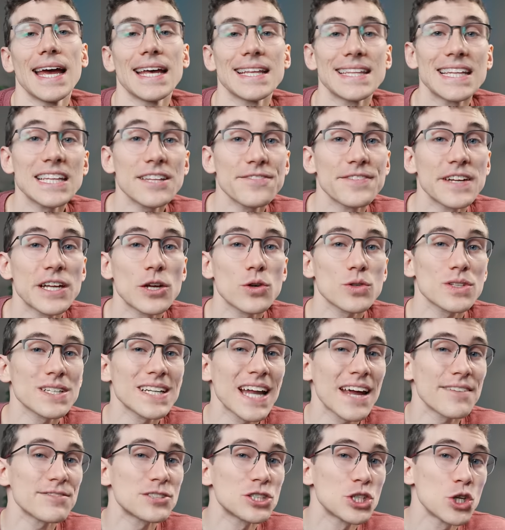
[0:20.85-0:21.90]
This video is
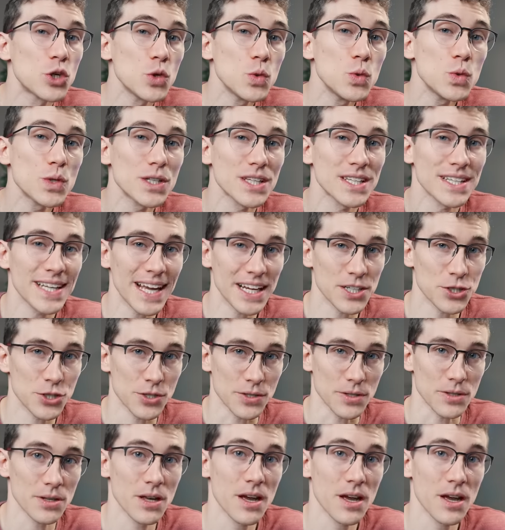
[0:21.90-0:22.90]
going to have two sections.